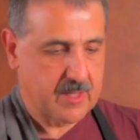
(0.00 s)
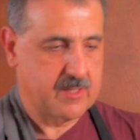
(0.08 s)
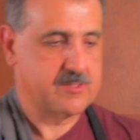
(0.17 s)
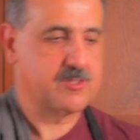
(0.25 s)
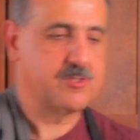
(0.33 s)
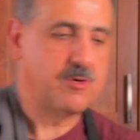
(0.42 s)

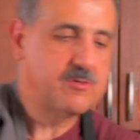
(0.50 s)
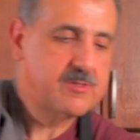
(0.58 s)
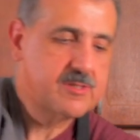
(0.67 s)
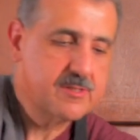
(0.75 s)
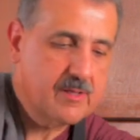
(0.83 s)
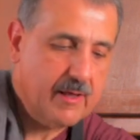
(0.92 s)

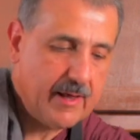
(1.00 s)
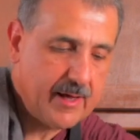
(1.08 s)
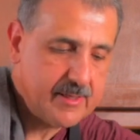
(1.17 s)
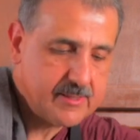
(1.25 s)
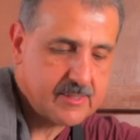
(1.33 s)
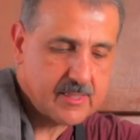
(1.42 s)
soaked
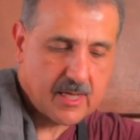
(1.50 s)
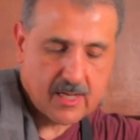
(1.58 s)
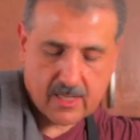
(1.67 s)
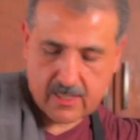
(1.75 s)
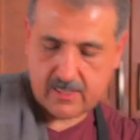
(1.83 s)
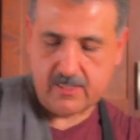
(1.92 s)
and
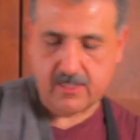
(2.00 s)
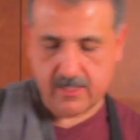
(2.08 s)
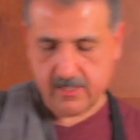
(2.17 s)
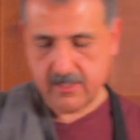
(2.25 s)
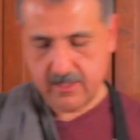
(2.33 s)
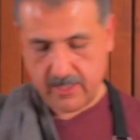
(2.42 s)

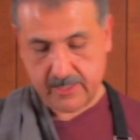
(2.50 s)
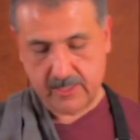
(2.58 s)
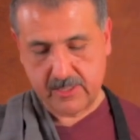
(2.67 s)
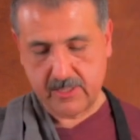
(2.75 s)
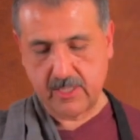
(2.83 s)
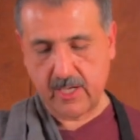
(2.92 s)
lightly
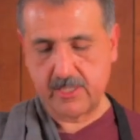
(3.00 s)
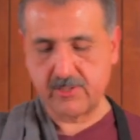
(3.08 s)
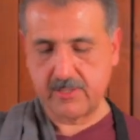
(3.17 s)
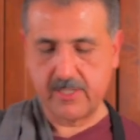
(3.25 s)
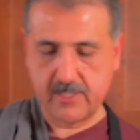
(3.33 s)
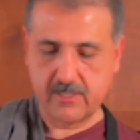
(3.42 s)

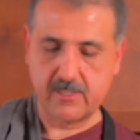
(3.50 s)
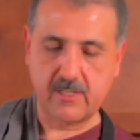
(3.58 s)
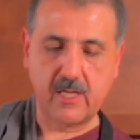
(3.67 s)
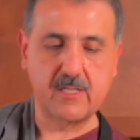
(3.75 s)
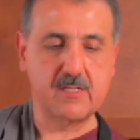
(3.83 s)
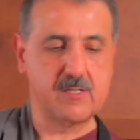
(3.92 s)
dehydrated,
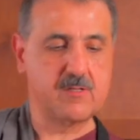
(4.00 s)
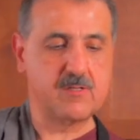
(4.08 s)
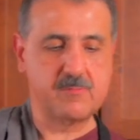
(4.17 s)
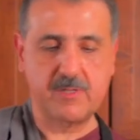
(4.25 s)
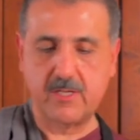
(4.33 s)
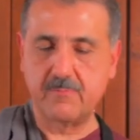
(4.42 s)
and a little
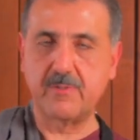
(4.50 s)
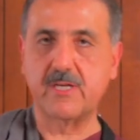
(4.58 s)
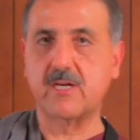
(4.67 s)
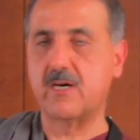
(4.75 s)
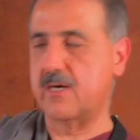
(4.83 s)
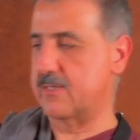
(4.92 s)
bit of
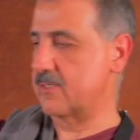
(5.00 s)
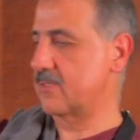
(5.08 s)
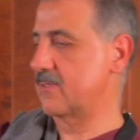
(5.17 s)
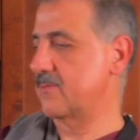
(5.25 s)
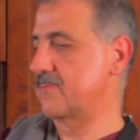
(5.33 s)
pecans.